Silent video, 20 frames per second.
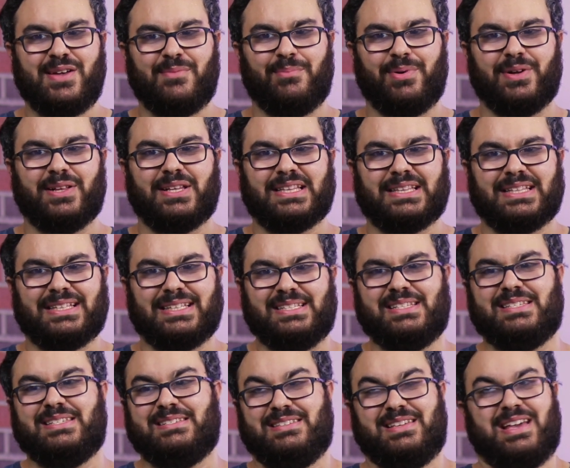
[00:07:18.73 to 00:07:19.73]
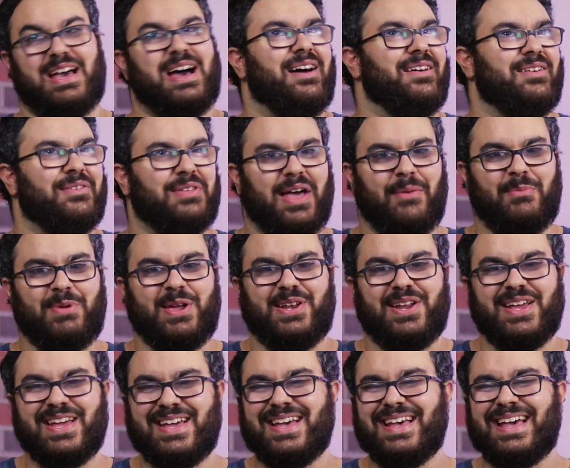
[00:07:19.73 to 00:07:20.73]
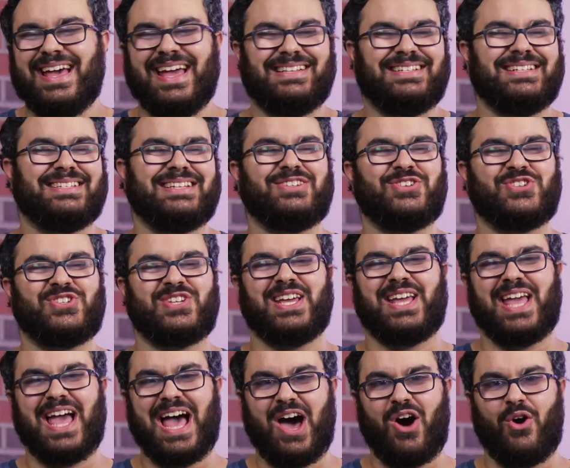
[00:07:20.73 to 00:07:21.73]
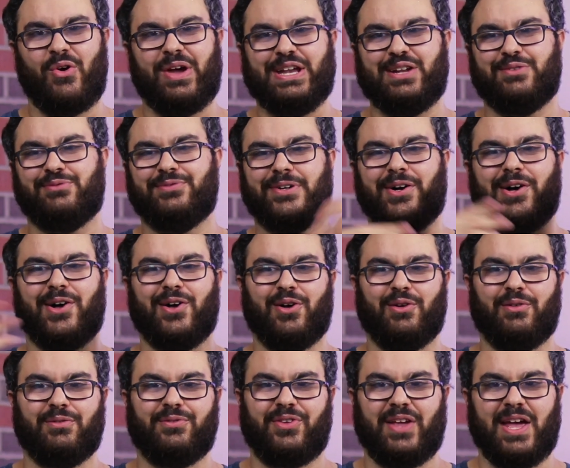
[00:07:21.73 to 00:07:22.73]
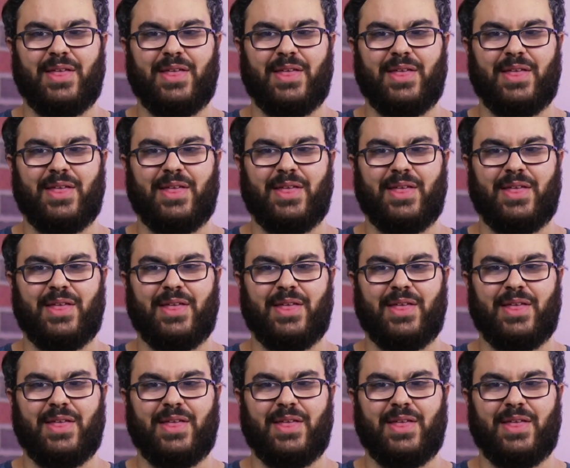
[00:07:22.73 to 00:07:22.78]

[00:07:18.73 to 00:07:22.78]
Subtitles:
but yeah, I mean, it's just interesting how it evolves,